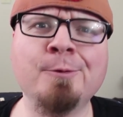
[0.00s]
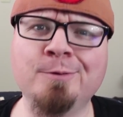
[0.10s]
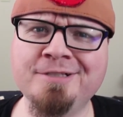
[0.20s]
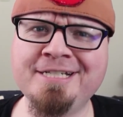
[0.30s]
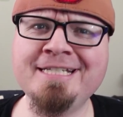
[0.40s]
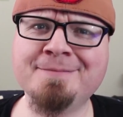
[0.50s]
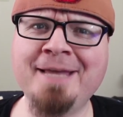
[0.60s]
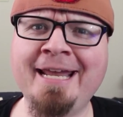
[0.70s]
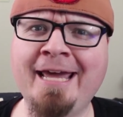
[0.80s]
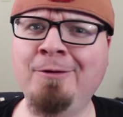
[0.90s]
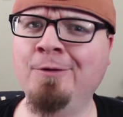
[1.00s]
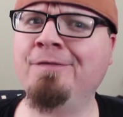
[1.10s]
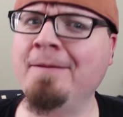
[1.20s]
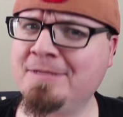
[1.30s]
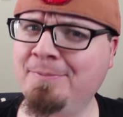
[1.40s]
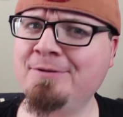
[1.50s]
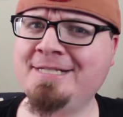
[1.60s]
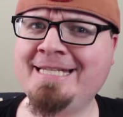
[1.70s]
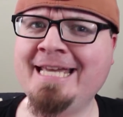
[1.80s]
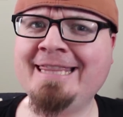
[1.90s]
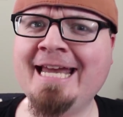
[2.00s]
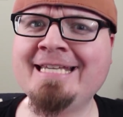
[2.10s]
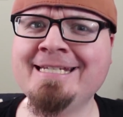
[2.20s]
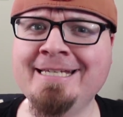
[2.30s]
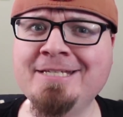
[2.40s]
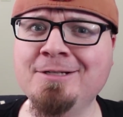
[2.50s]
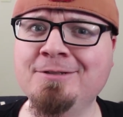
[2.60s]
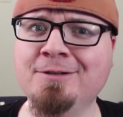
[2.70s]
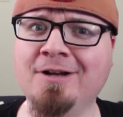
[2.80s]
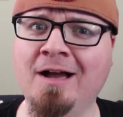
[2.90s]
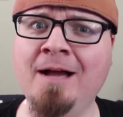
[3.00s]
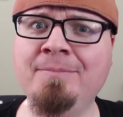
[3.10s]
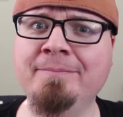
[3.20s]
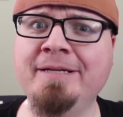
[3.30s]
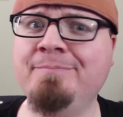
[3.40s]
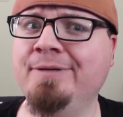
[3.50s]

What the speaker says: Well, geez, man, I don't know if I'm supposed to take that as an insult or a compliment,